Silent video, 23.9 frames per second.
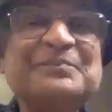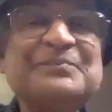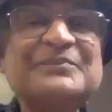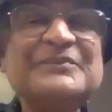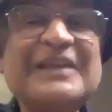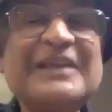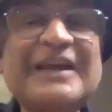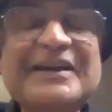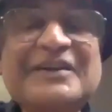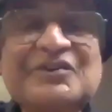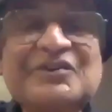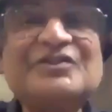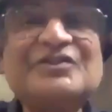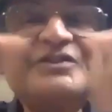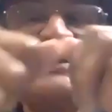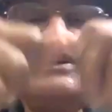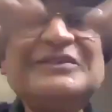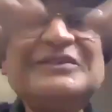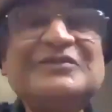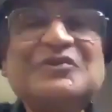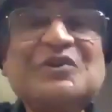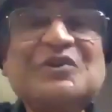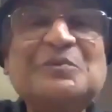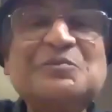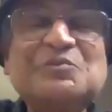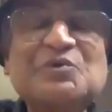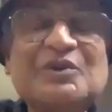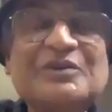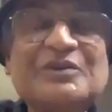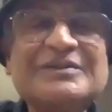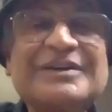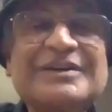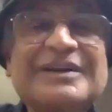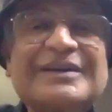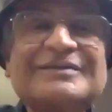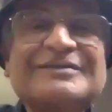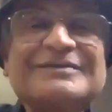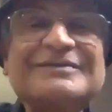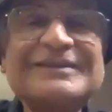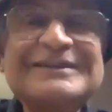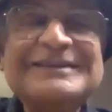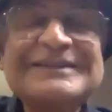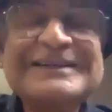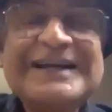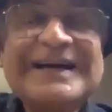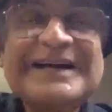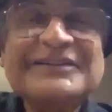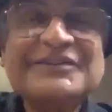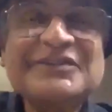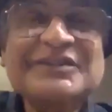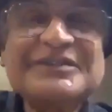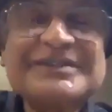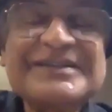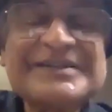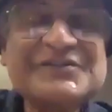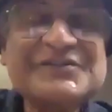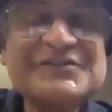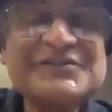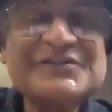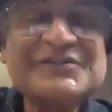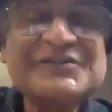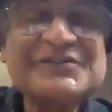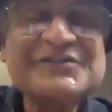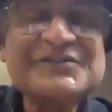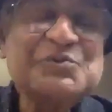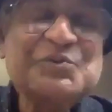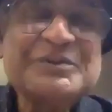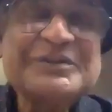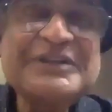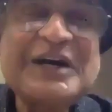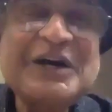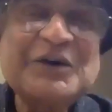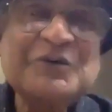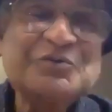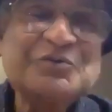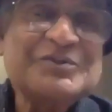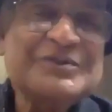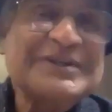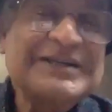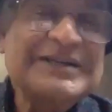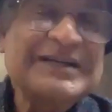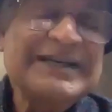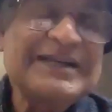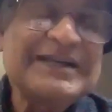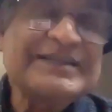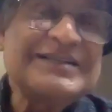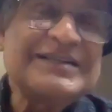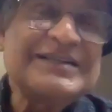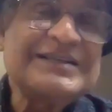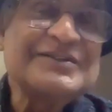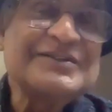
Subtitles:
they indeed communicate at a distance without any